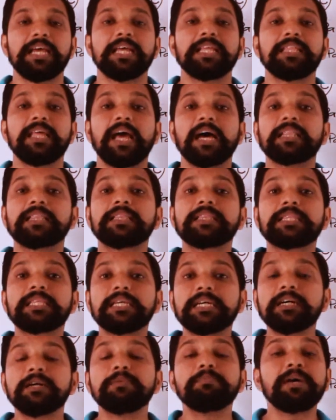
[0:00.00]
they are
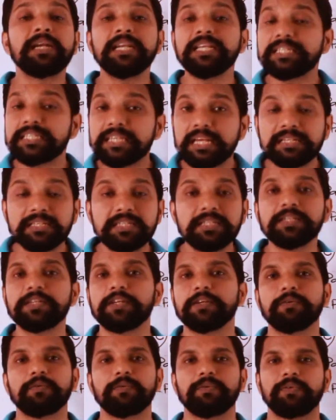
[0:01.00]
thermally
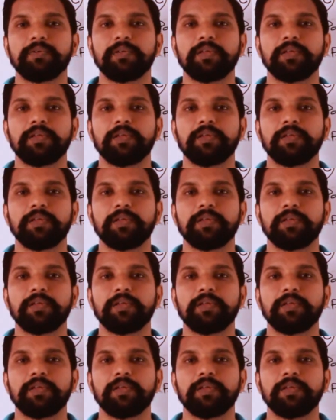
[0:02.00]
sensitive,